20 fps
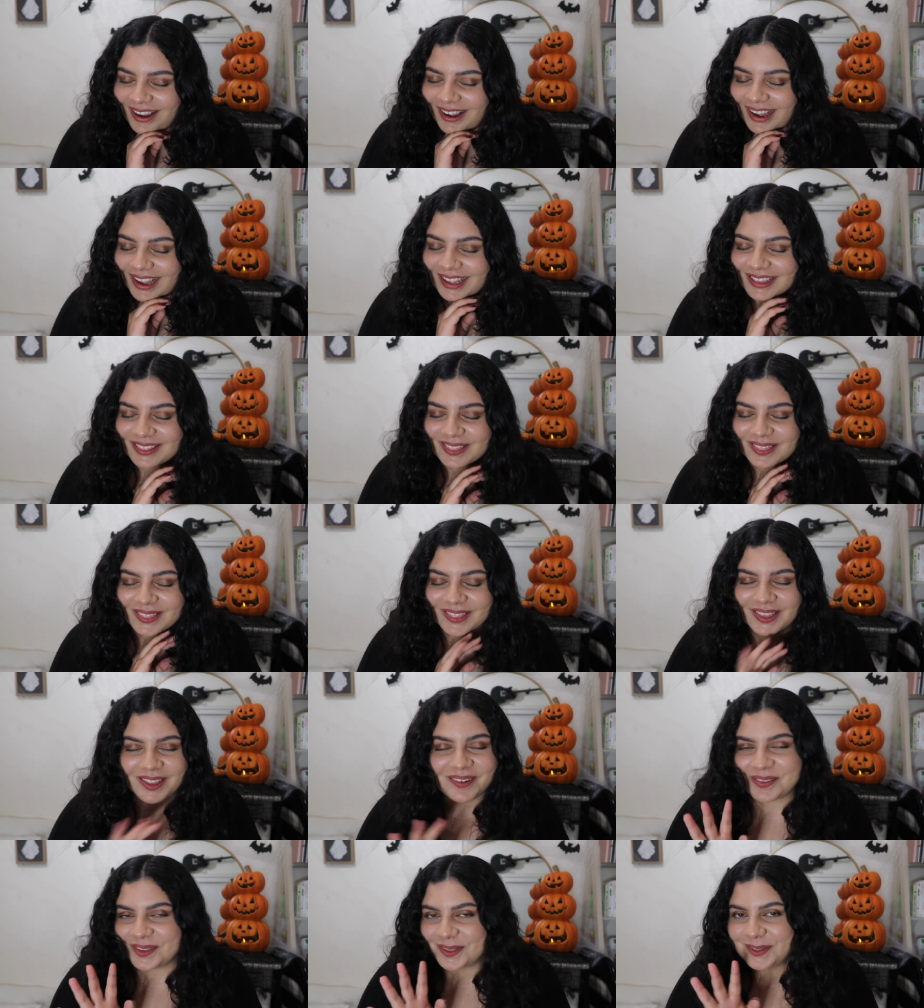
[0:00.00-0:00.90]
I
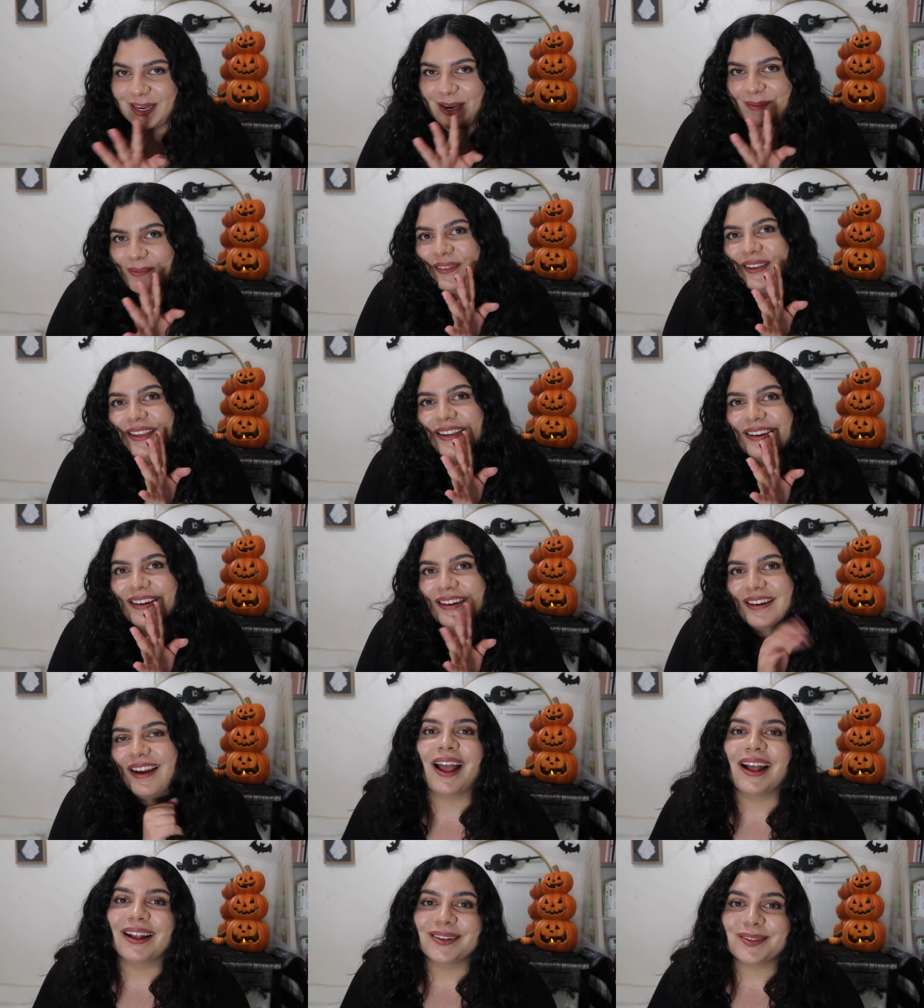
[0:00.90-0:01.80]
love this time of
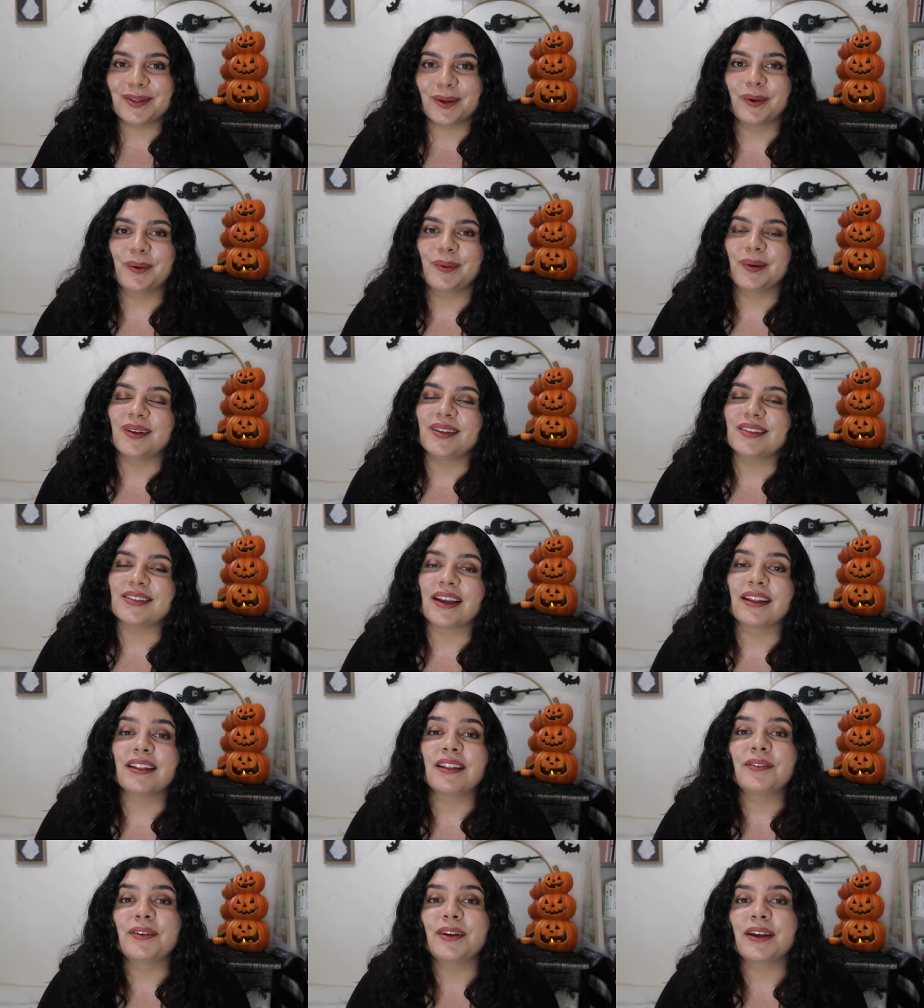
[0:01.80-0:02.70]
year. As always, I
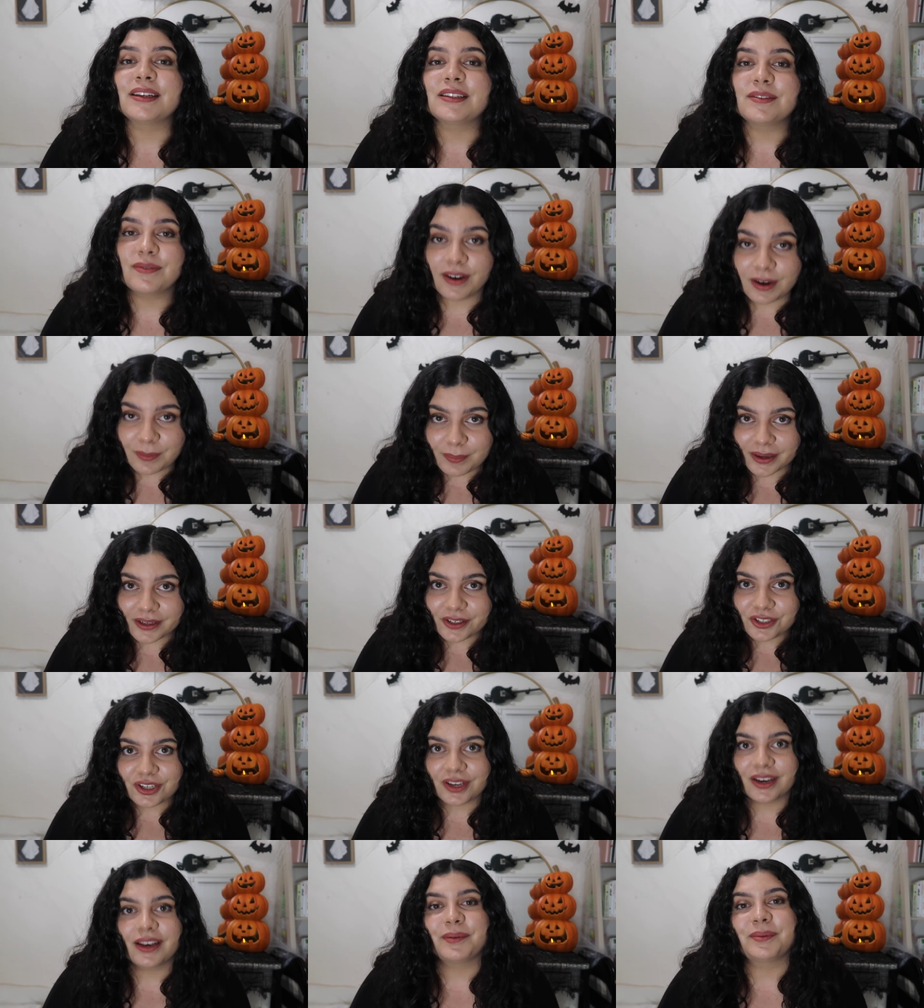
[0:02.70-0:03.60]
love you guys very
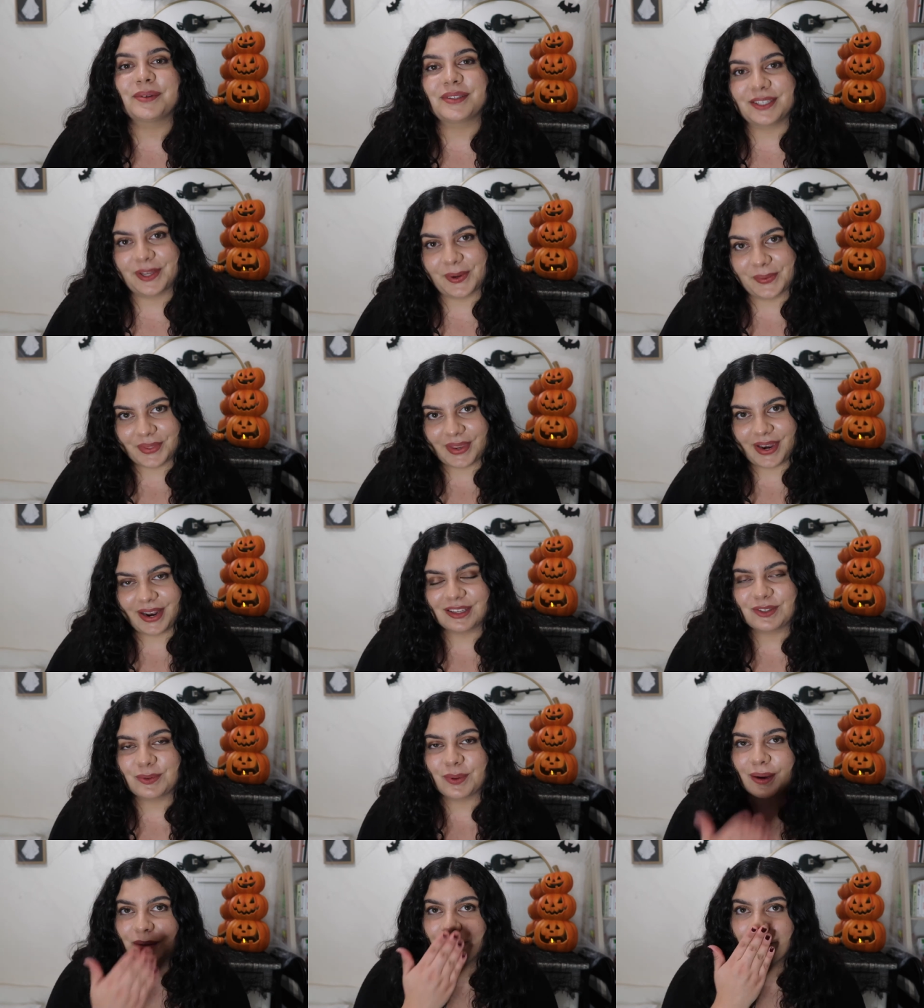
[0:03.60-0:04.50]
much, and I will see you on the
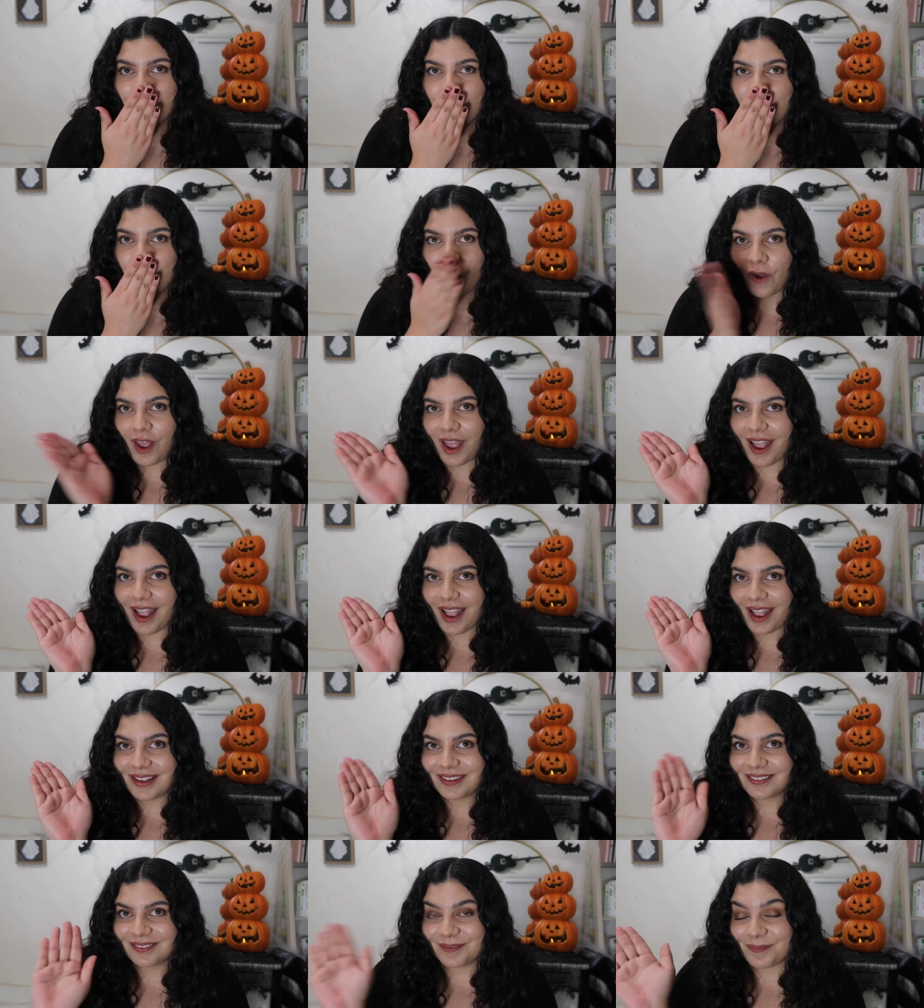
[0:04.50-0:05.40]
next one.
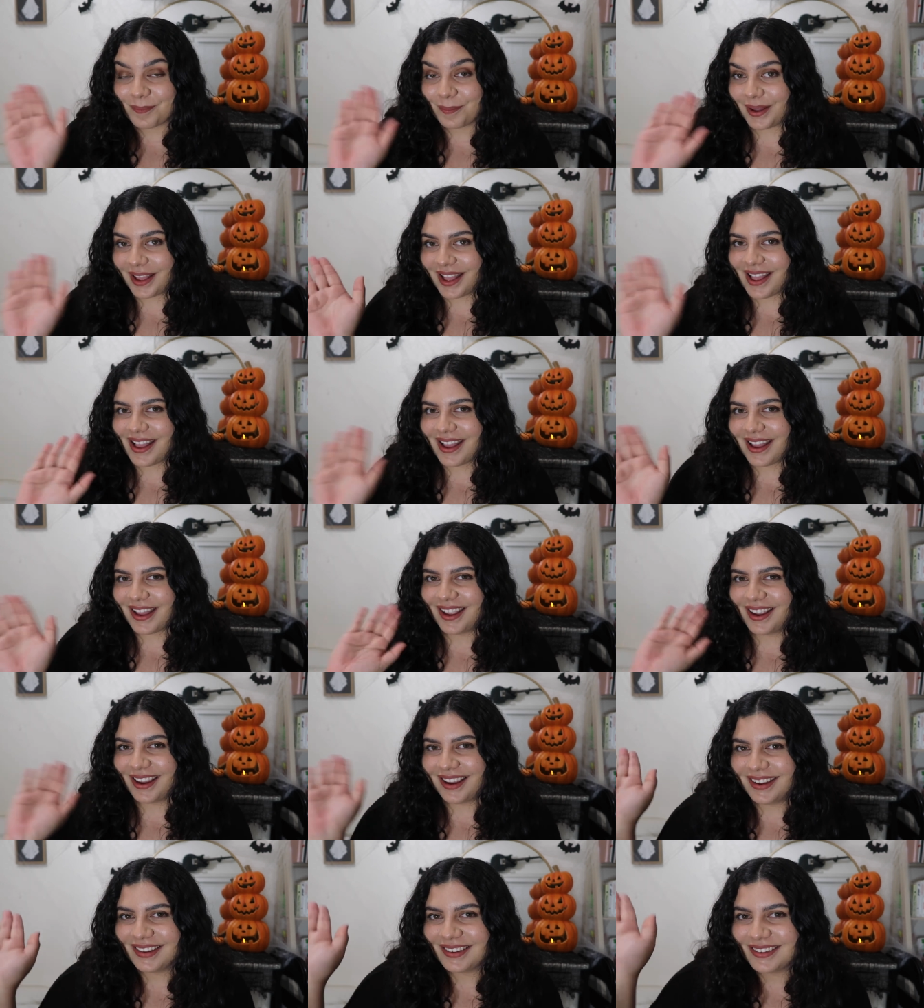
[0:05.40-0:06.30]
Bye.